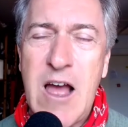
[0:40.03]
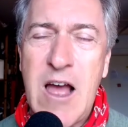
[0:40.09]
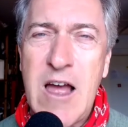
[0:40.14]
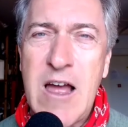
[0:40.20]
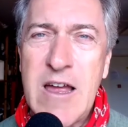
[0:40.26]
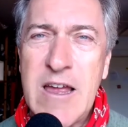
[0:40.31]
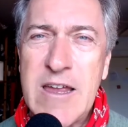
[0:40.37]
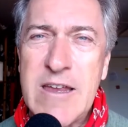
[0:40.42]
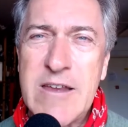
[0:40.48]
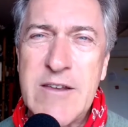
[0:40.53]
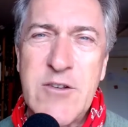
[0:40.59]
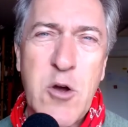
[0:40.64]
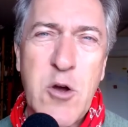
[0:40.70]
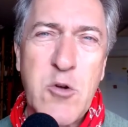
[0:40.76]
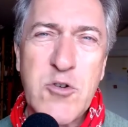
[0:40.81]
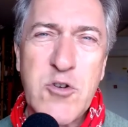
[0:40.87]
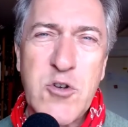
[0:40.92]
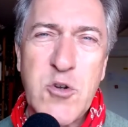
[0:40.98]
I
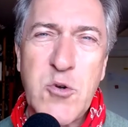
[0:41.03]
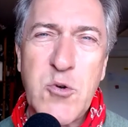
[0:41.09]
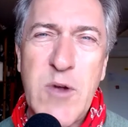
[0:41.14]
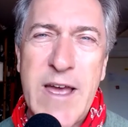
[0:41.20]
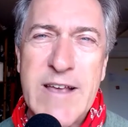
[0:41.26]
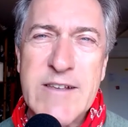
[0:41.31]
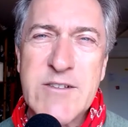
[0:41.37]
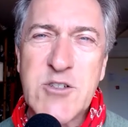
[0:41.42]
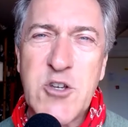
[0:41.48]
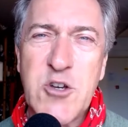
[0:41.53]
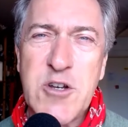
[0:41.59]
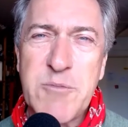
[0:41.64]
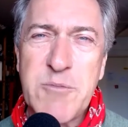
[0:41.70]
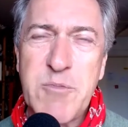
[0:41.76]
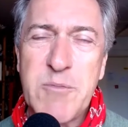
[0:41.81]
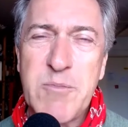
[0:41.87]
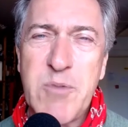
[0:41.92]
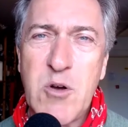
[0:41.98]
don't do as good a
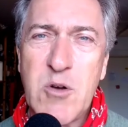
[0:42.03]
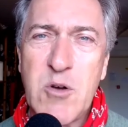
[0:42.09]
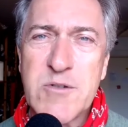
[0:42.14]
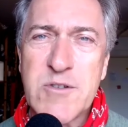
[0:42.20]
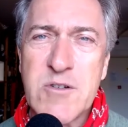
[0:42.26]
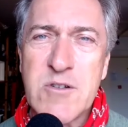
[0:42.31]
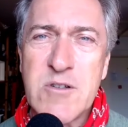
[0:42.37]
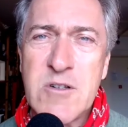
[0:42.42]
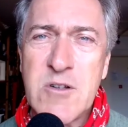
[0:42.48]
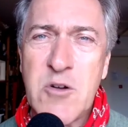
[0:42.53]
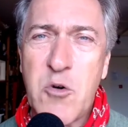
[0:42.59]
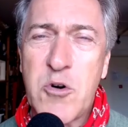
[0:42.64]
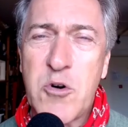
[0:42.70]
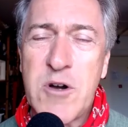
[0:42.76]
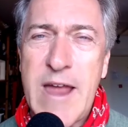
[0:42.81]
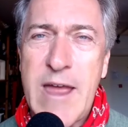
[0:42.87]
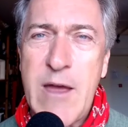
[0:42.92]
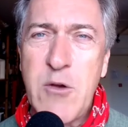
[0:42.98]
proposal
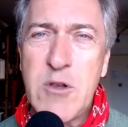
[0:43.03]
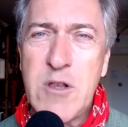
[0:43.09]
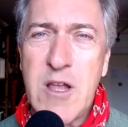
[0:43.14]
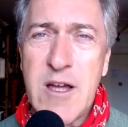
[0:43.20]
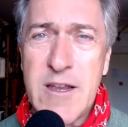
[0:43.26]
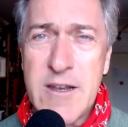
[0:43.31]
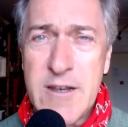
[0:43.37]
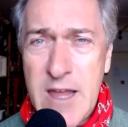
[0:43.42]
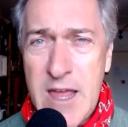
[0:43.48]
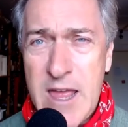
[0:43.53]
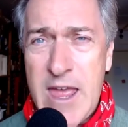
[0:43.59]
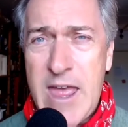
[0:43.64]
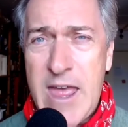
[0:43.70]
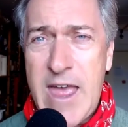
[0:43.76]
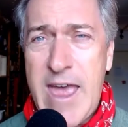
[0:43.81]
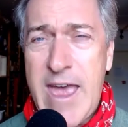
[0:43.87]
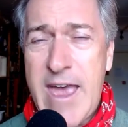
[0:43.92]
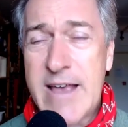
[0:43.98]
or outline
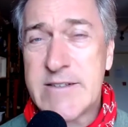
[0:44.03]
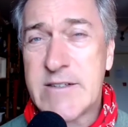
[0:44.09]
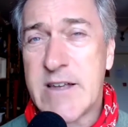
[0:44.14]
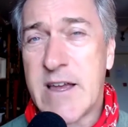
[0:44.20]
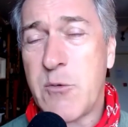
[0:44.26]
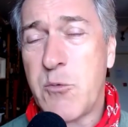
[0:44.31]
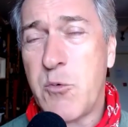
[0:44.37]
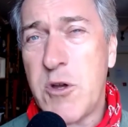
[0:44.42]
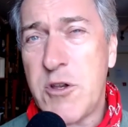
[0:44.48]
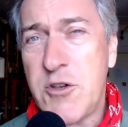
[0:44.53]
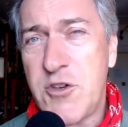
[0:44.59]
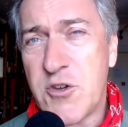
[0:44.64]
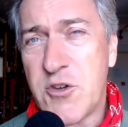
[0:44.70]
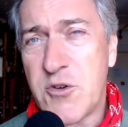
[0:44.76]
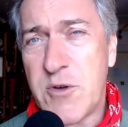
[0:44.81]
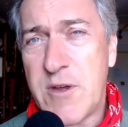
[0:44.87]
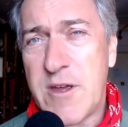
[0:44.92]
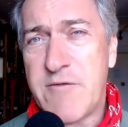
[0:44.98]
as I would
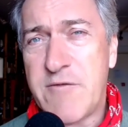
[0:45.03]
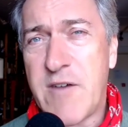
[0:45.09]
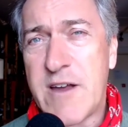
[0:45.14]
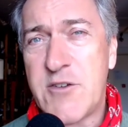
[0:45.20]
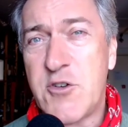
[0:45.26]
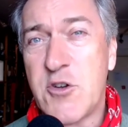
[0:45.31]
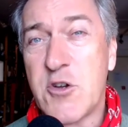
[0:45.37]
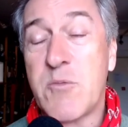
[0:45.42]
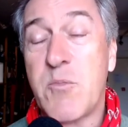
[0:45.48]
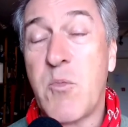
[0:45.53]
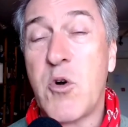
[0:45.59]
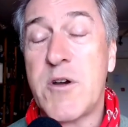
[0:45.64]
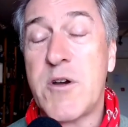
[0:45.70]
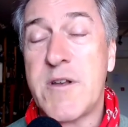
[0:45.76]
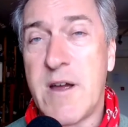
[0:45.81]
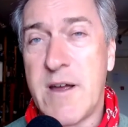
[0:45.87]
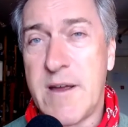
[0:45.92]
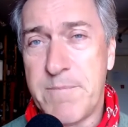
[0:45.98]
do if I took more
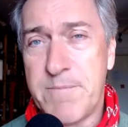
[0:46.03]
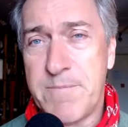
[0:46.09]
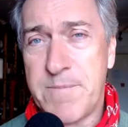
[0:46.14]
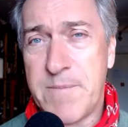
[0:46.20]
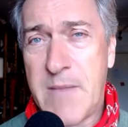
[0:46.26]
time.